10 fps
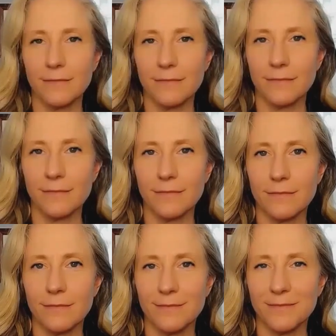
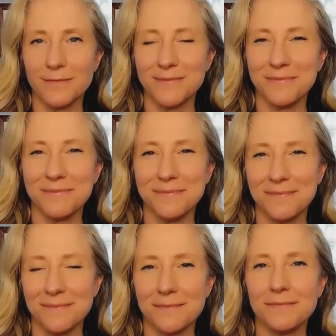
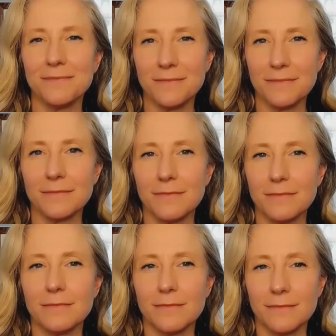
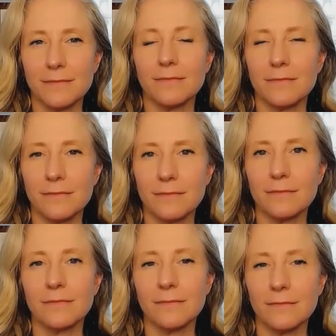
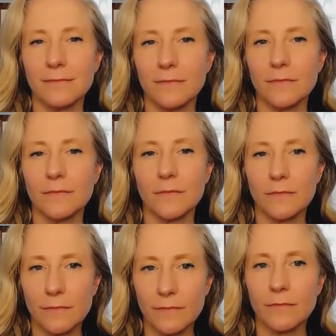
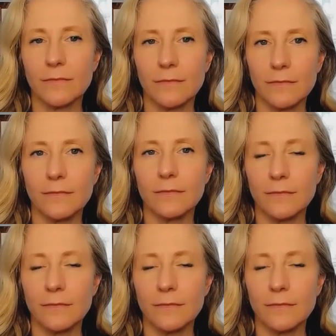(silent)